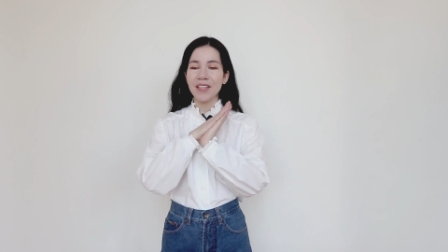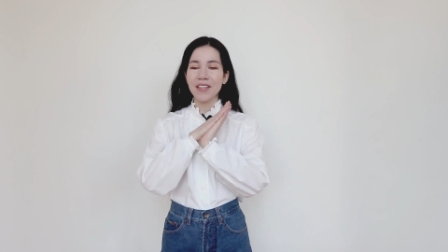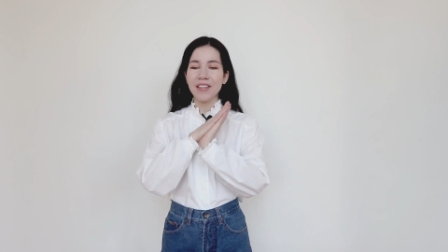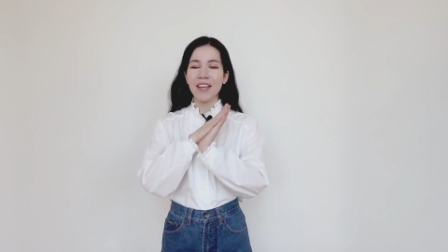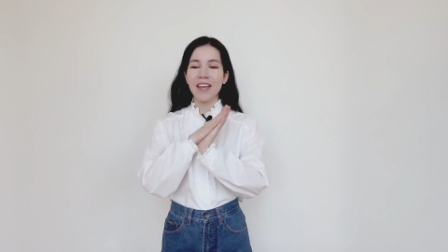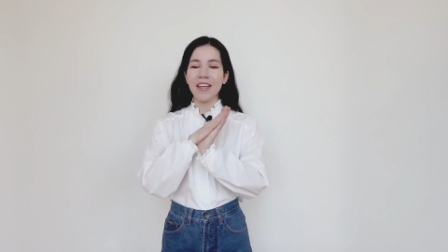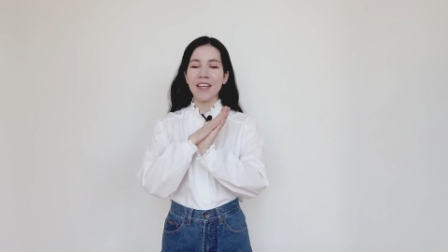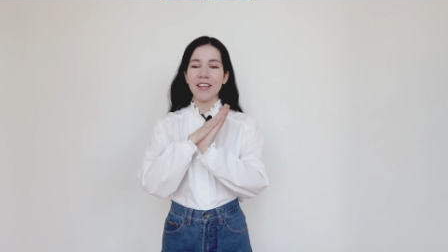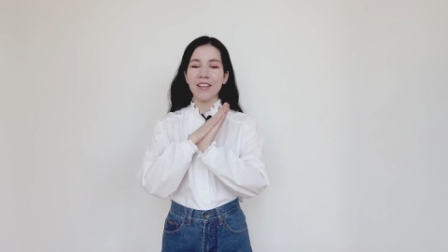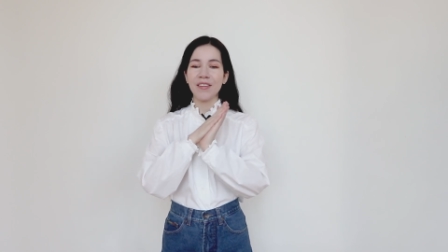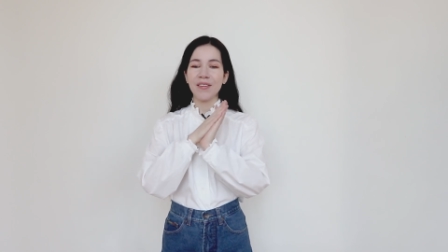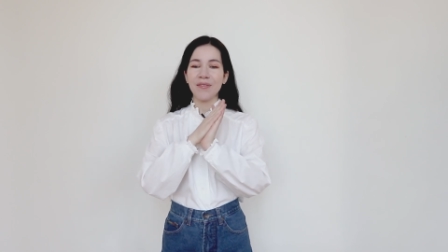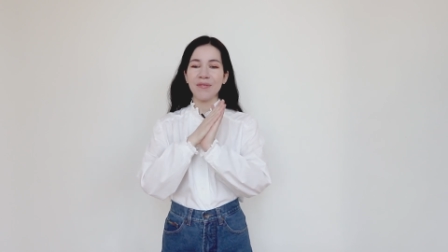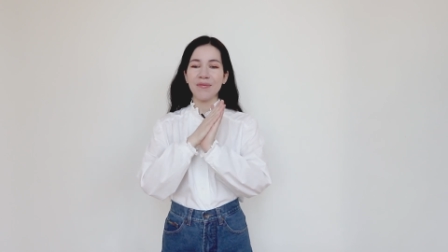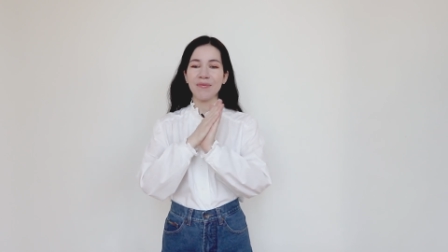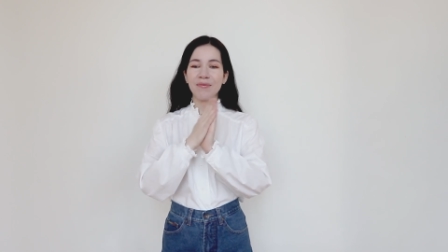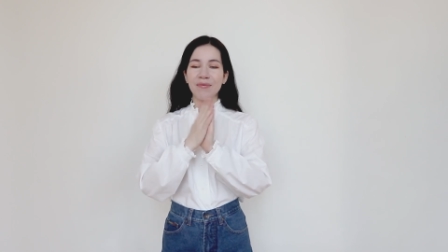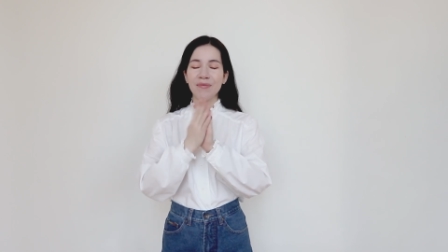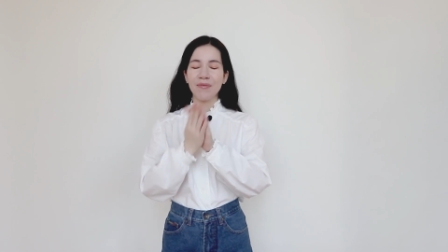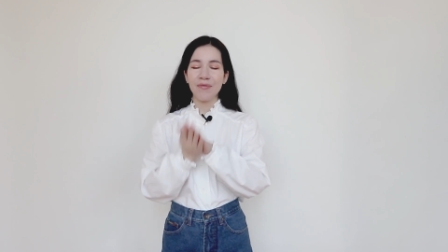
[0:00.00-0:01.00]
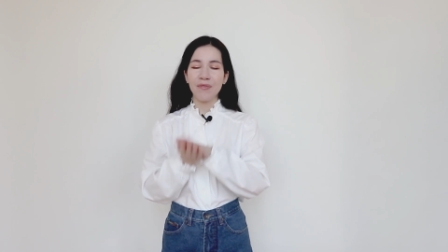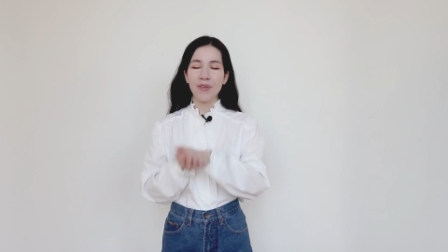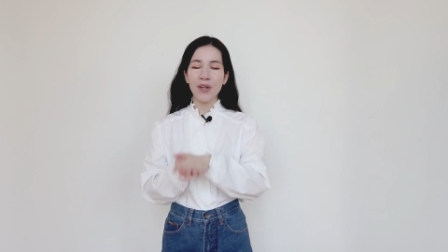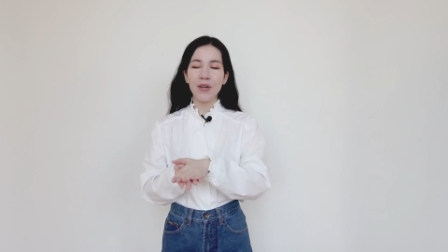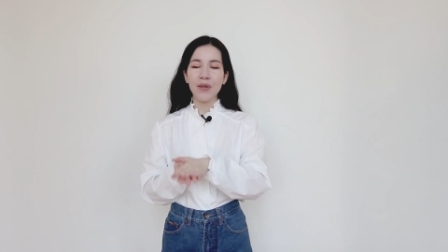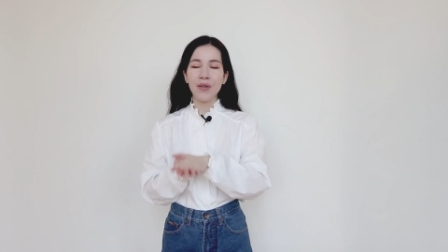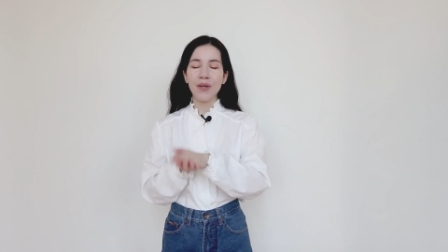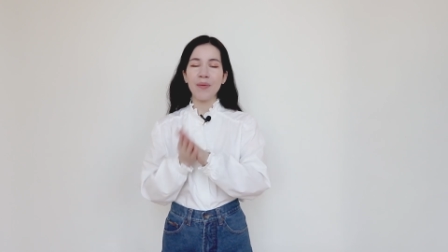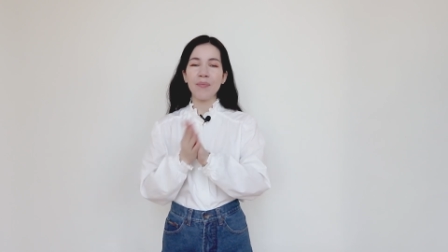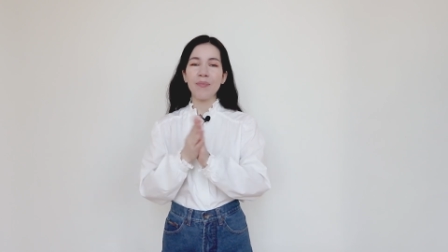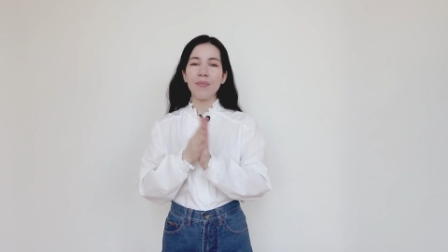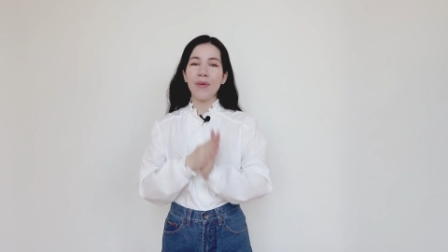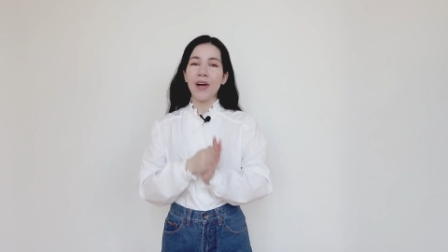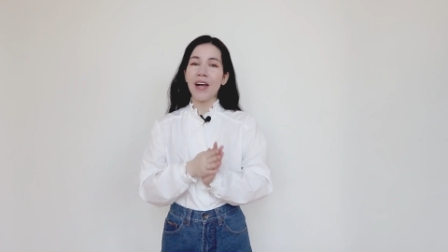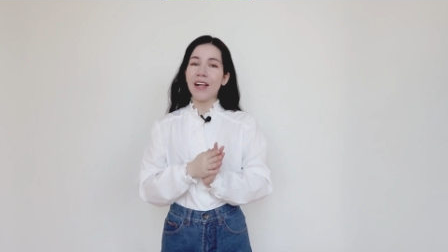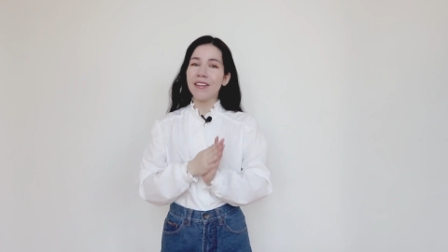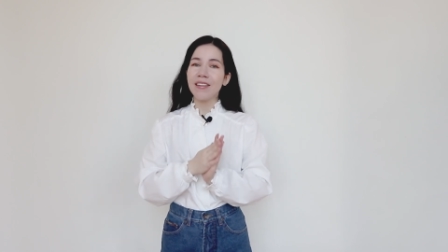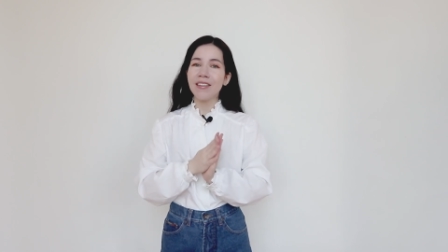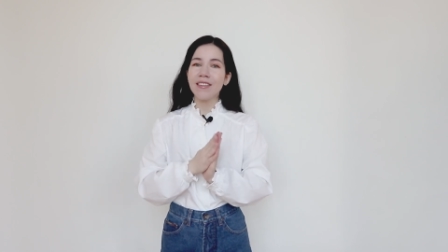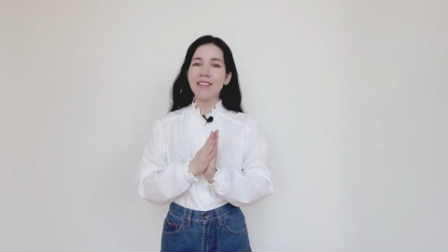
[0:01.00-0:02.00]
like very
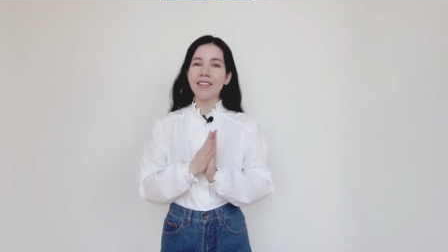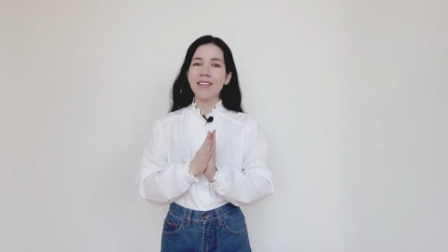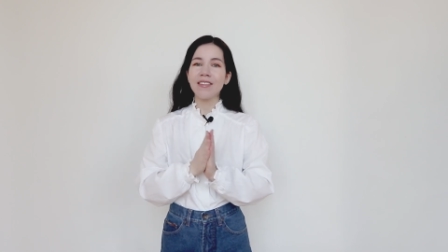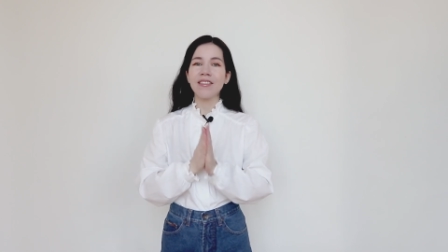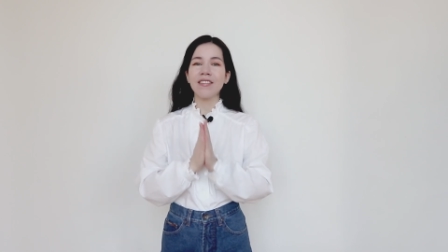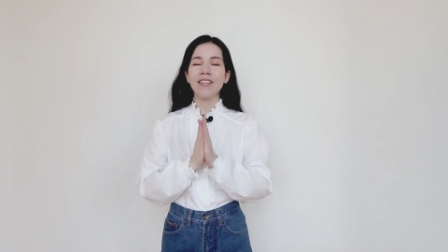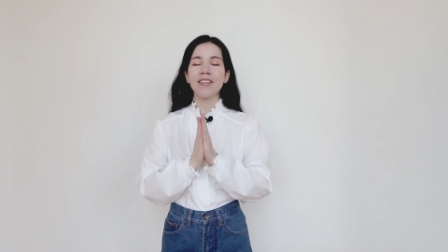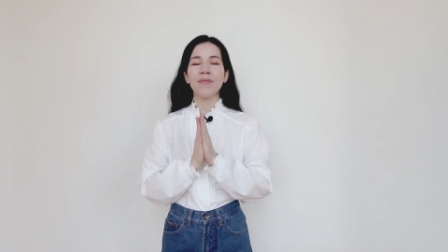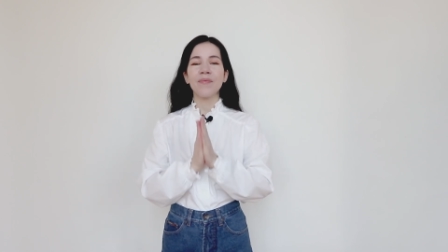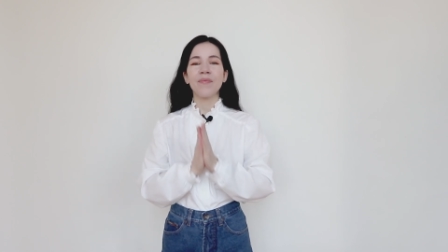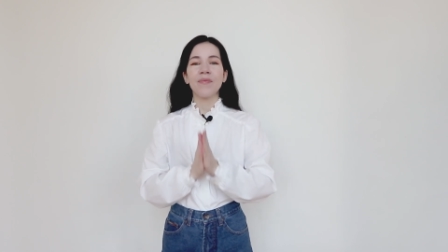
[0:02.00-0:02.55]
balanced.